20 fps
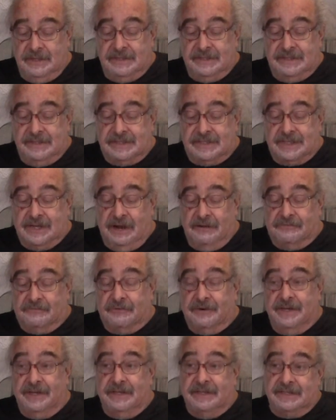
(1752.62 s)

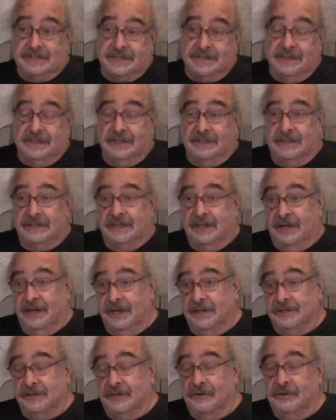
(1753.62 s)
Discovery is still
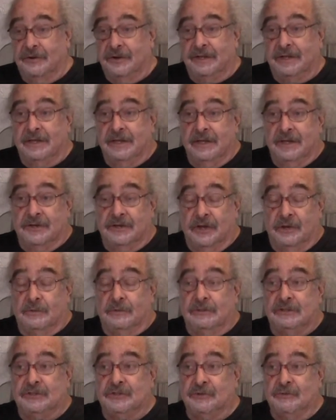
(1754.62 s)
ongoing. In other
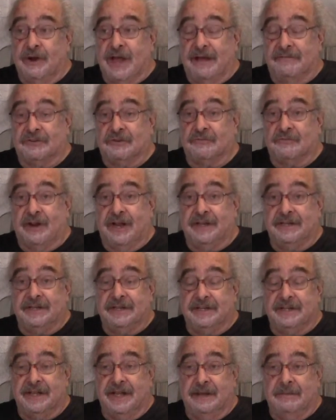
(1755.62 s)
words, you have to write
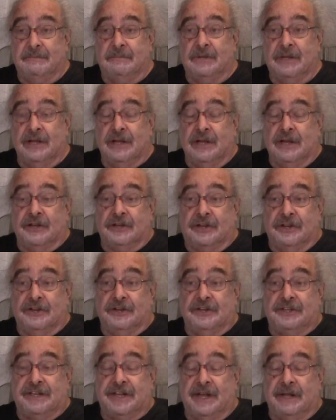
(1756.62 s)
to them, can
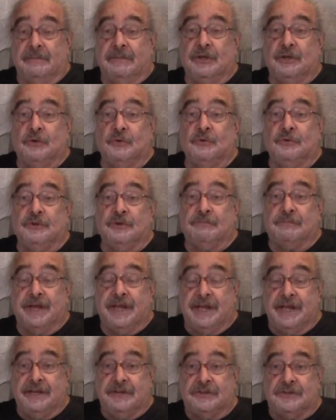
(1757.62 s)
you tell me who you
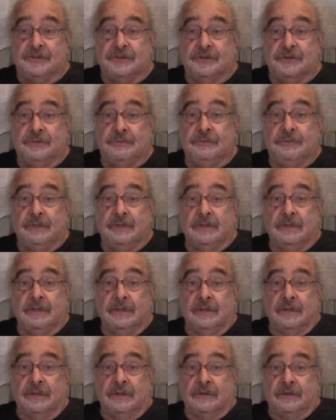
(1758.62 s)
paid to?
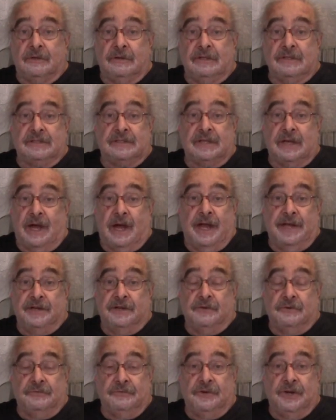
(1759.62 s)
Because I
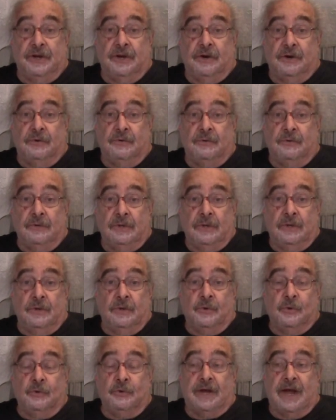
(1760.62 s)
don't know
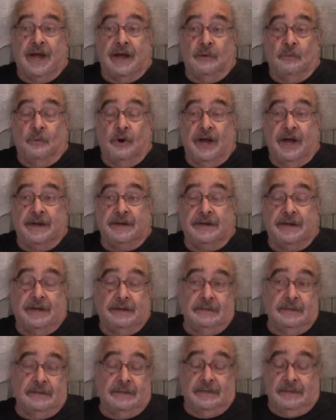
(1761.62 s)
who got
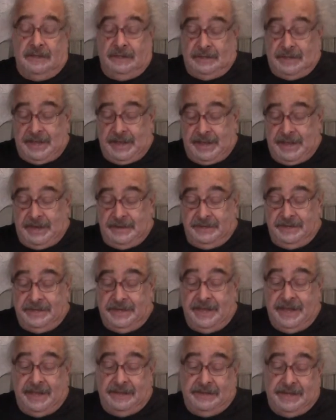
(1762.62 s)
what. And
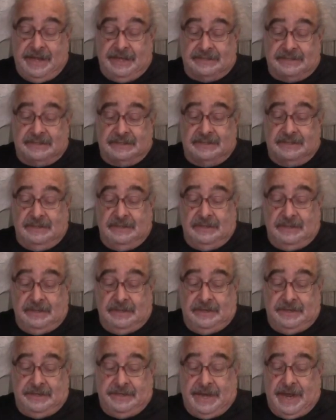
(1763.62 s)
again, that's
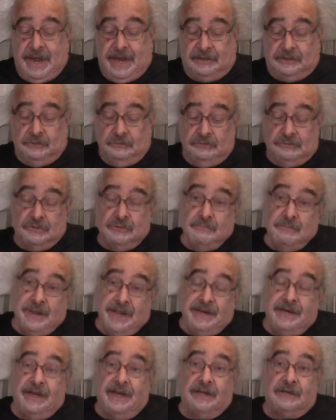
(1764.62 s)
doctors who
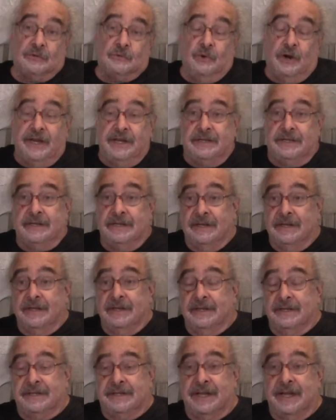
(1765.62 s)
may not quite
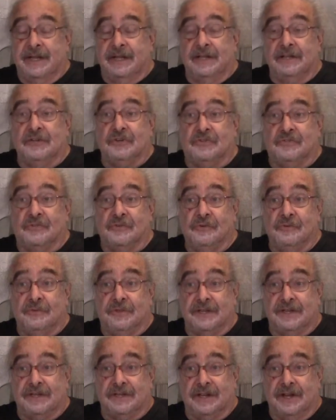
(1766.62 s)
tell the truth
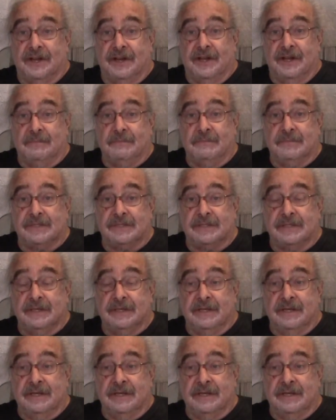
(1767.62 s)
at times.